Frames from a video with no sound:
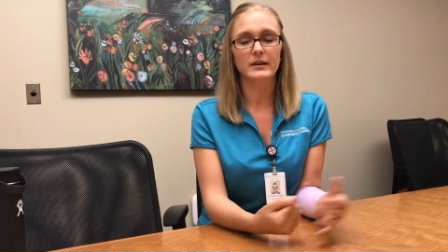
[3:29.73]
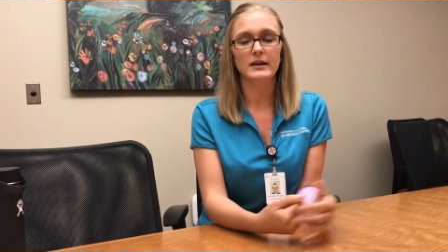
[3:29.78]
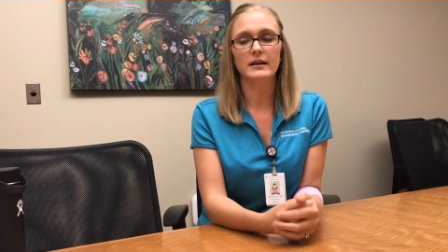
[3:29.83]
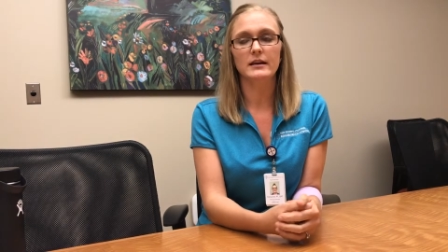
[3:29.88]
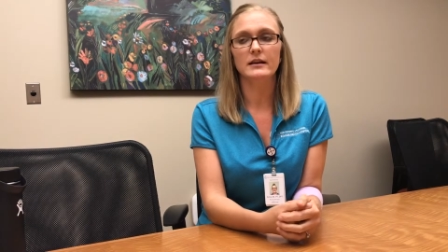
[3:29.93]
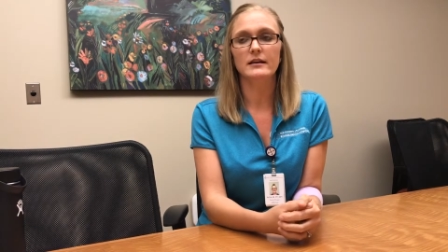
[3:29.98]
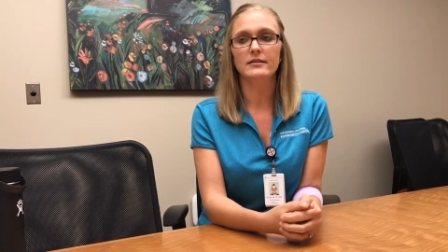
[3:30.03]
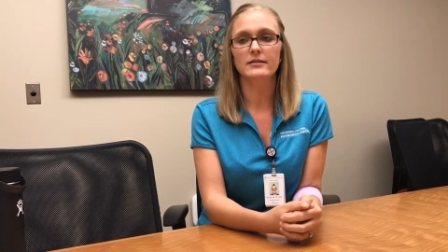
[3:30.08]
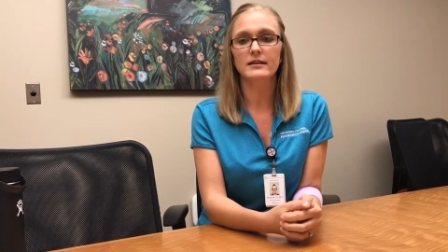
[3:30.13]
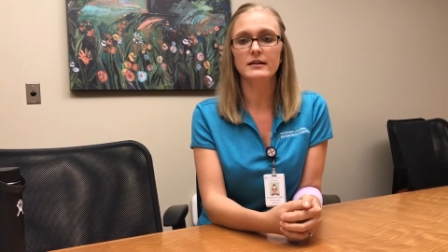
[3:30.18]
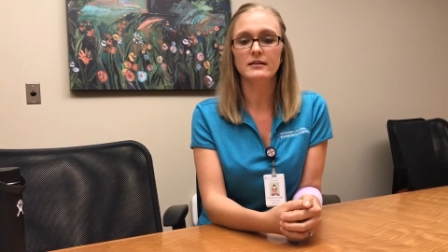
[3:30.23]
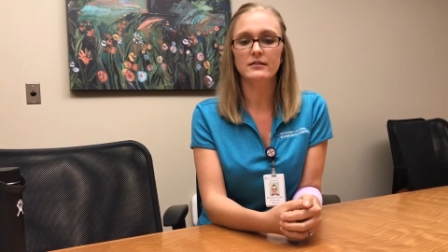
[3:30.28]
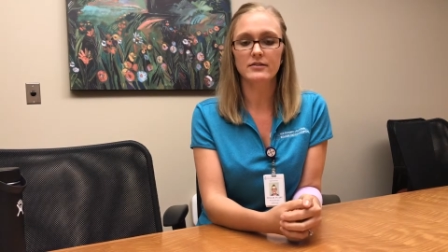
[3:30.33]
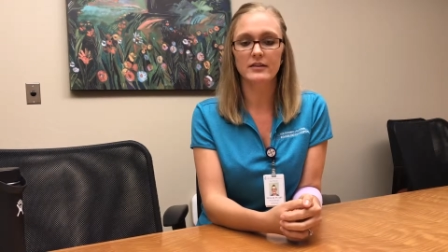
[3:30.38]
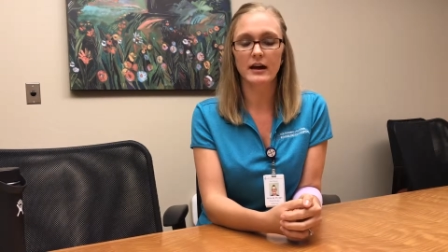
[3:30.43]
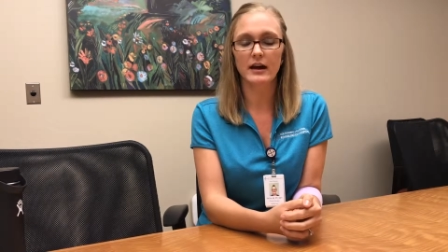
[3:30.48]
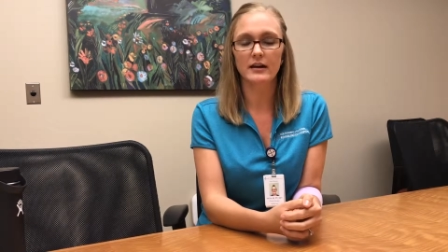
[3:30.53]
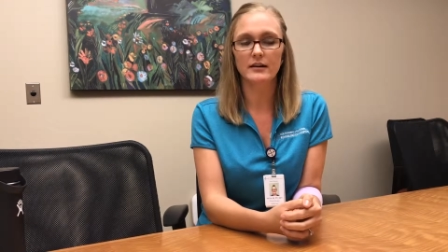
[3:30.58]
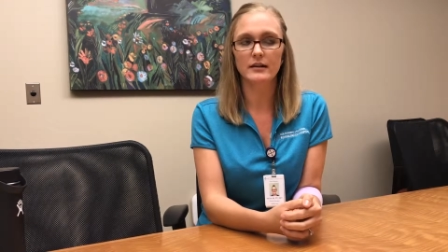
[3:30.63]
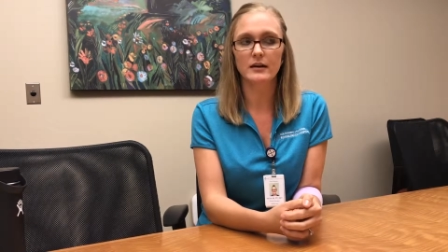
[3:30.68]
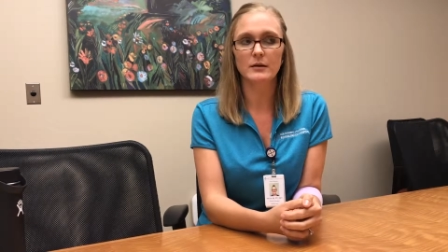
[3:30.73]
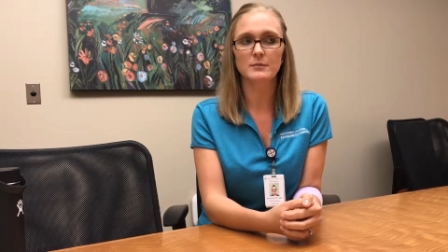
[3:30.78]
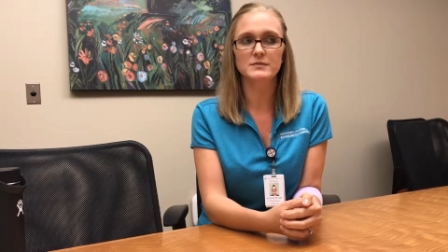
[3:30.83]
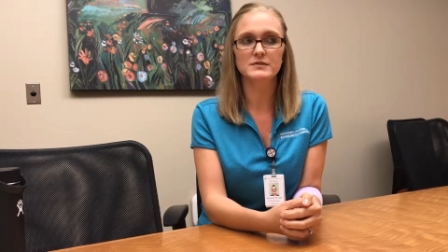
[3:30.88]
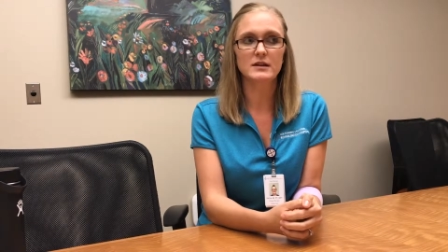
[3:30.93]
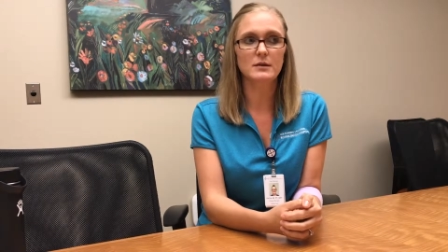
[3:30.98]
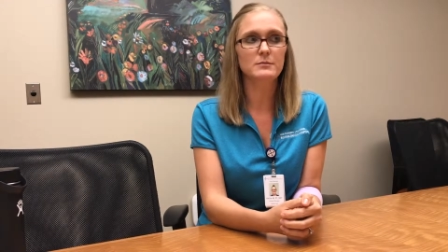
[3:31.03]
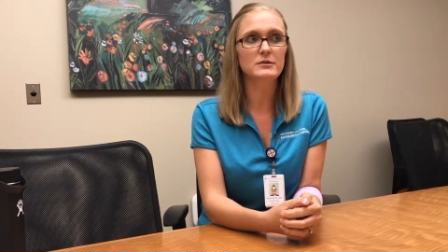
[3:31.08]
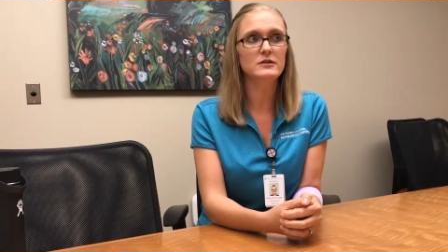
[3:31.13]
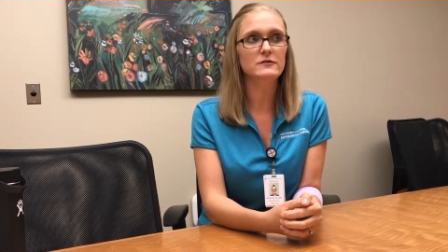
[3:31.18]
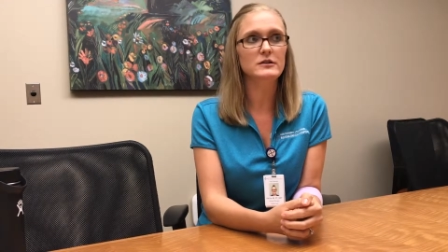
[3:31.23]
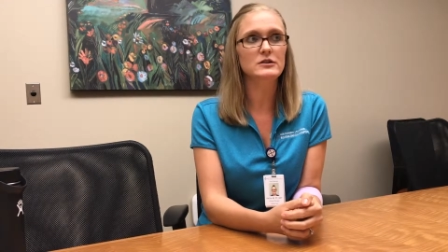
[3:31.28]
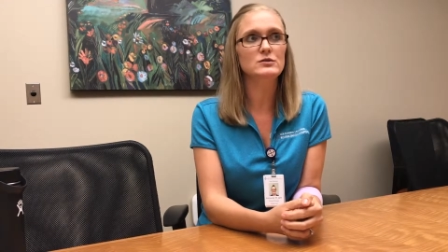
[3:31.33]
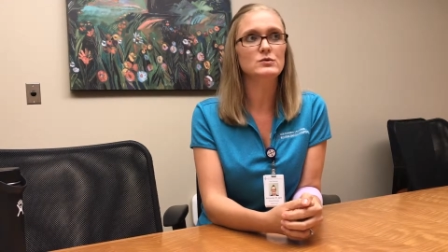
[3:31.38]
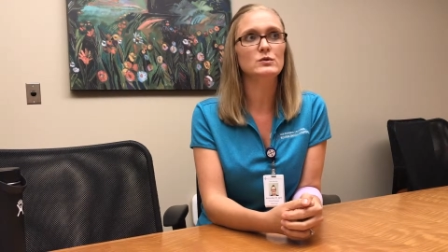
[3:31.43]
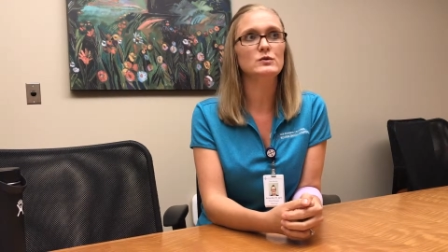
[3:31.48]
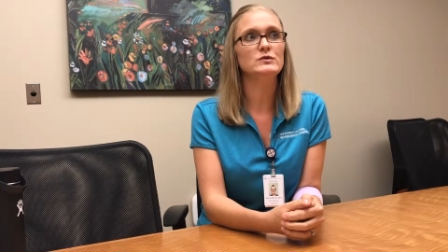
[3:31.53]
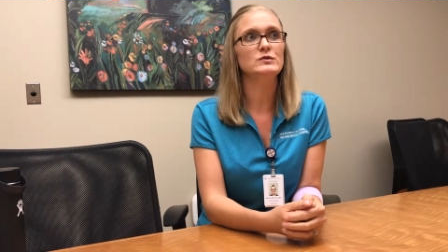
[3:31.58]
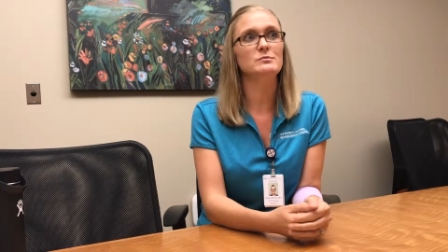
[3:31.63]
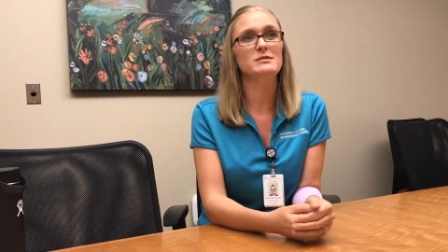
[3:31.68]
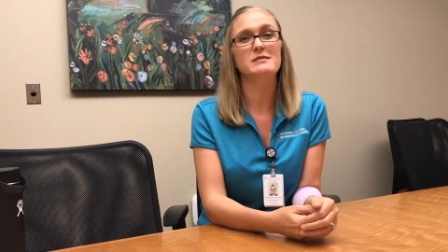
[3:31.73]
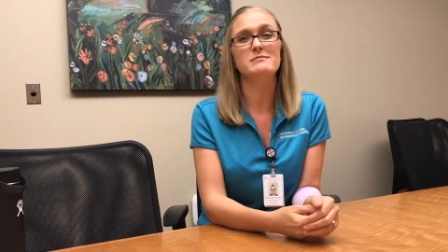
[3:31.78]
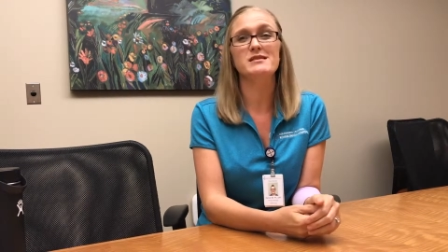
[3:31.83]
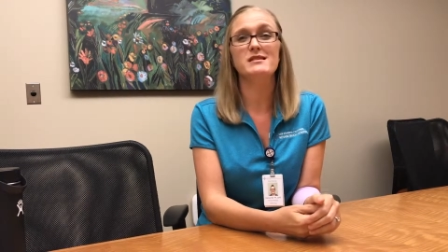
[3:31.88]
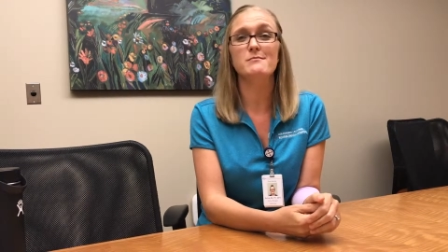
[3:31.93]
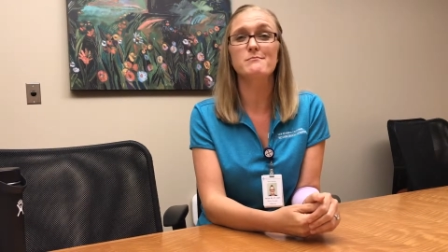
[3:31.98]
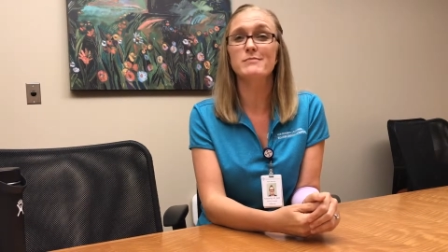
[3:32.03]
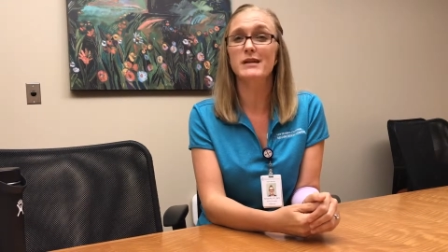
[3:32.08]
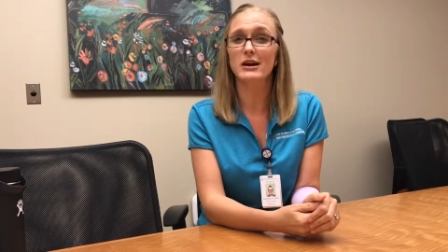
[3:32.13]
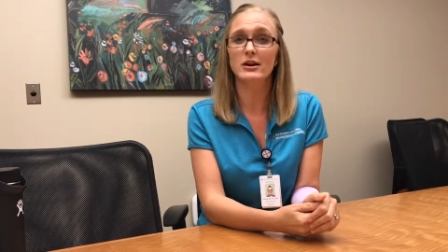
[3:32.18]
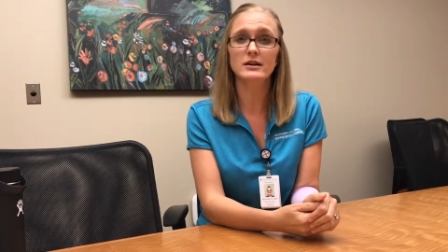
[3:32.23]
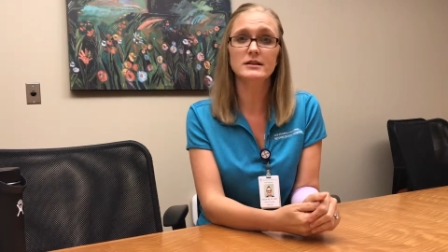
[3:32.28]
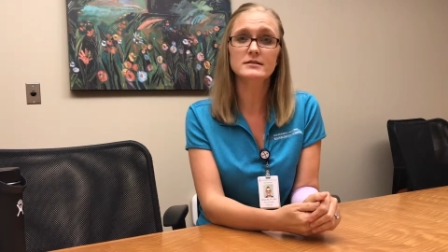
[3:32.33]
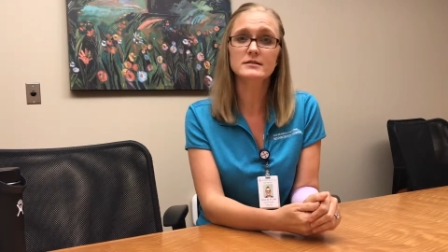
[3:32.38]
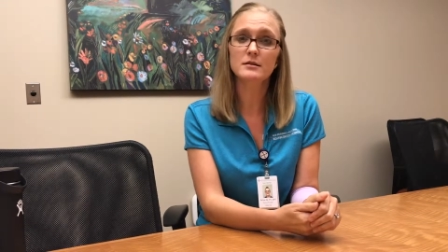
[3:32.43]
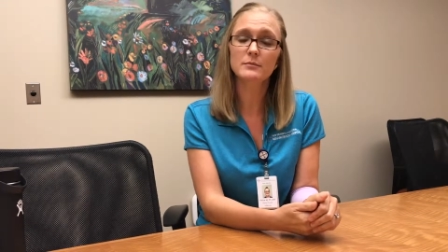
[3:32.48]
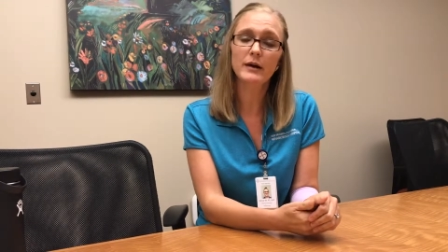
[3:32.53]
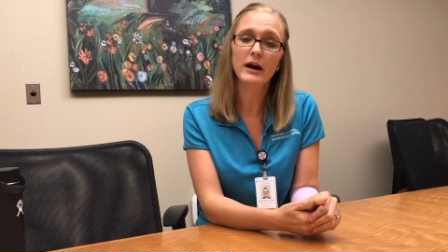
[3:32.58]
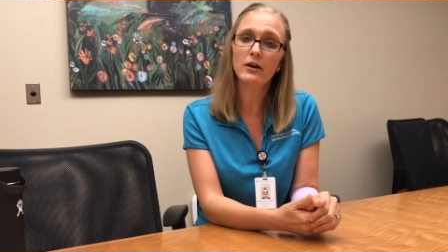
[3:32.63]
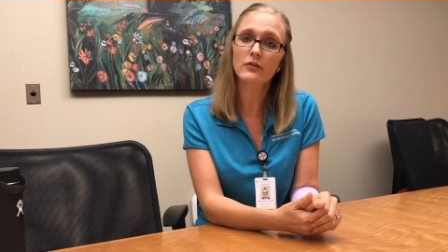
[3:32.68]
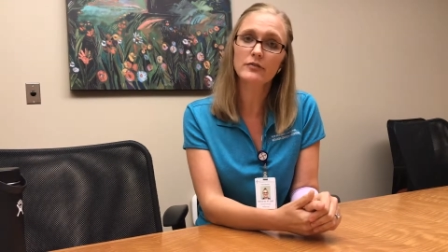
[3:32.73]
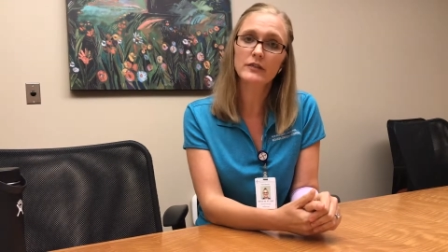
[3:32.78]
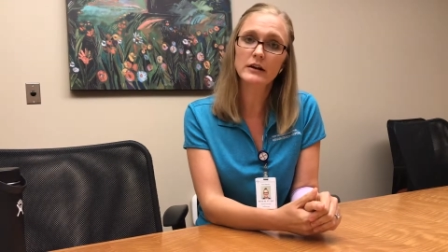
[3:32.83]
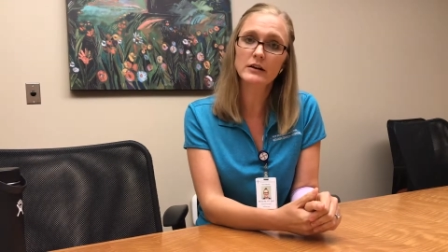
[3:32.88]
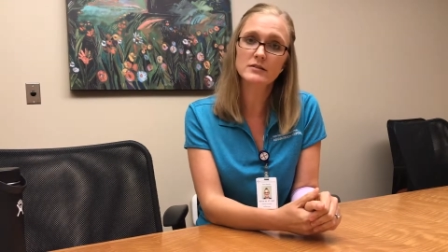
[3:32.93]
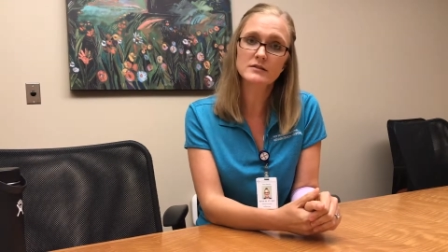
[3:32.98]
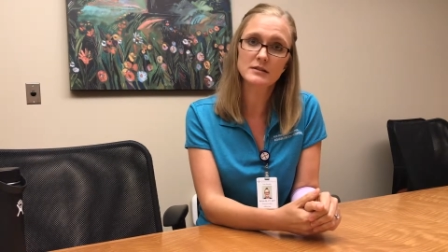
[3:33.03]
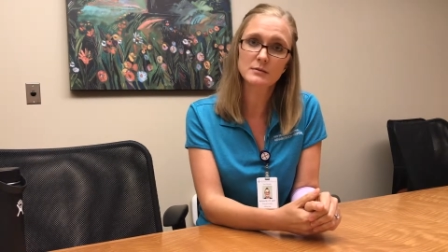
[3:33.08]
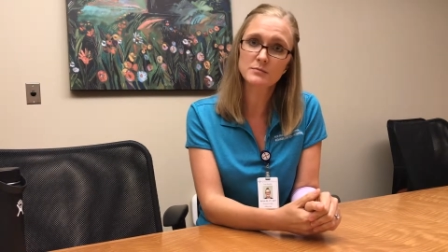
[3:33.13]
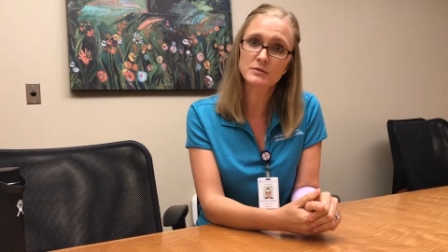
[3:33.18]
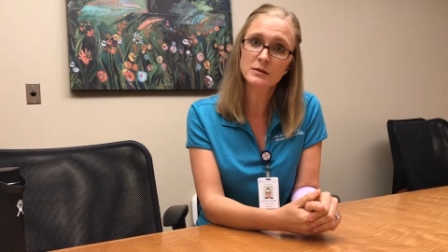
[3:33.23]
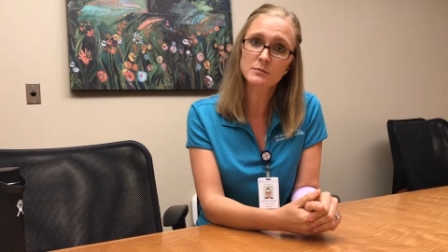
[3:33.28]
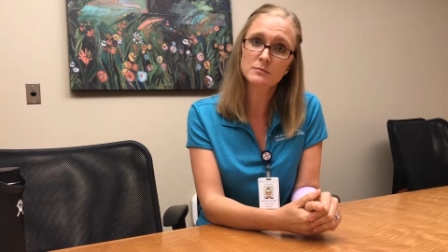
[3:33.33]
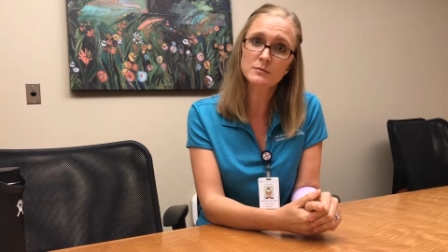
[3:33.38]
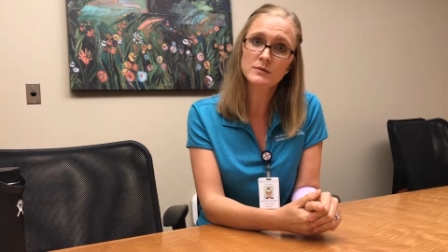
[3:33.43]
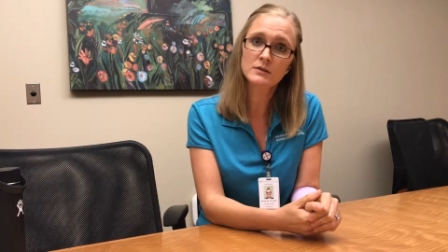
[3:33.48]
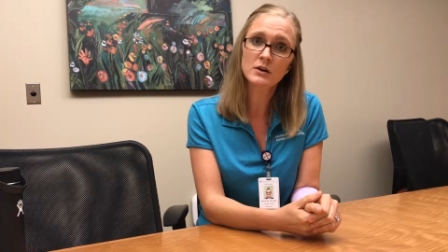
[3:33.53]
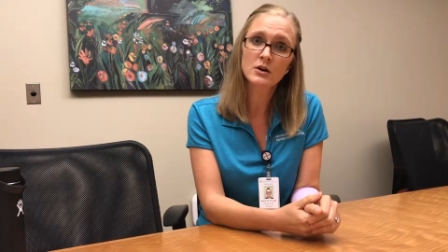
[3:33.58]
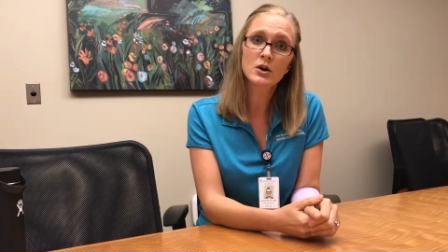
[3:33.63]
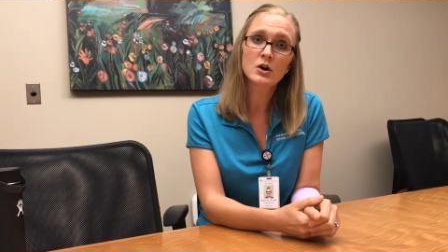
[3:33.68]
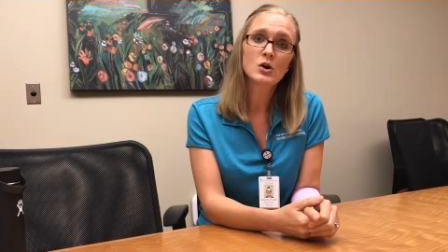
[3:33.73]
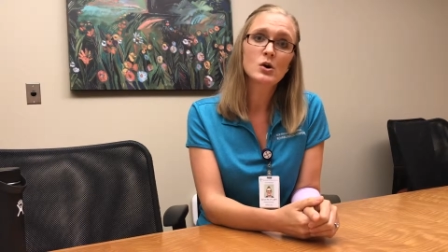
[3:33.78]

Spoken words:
And I think that some individuals are maybe embarrassed about their symptoms